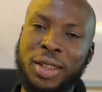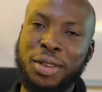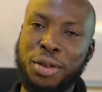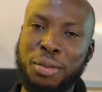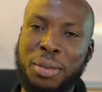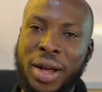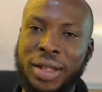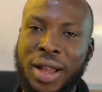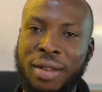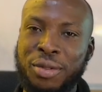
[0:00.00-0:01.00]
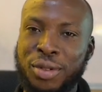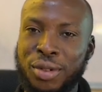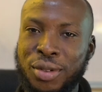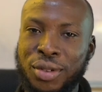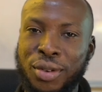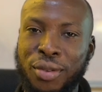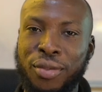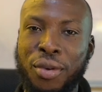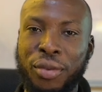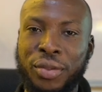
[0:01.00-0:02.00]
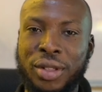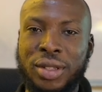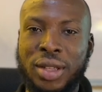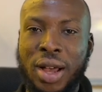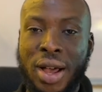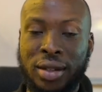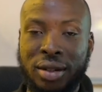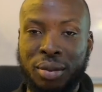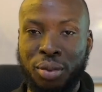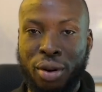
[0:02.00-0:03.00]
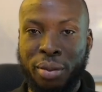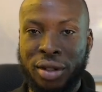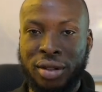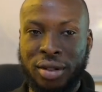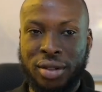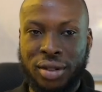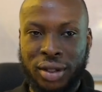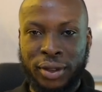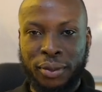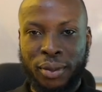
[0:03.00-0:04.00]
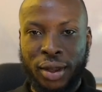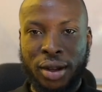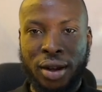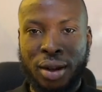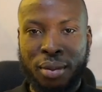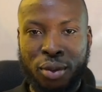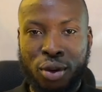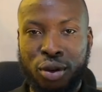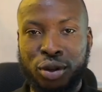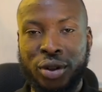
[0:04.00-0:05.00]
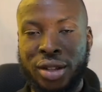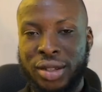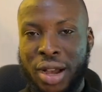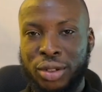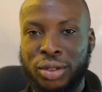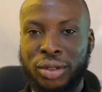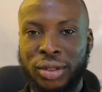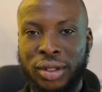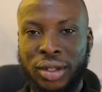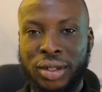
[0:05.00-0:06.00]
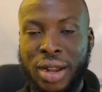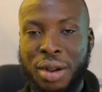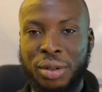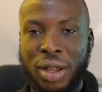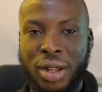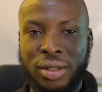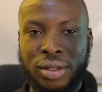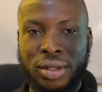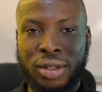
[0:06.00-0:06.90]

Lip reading: You might have to forfeit asset properties or transaction in that regard.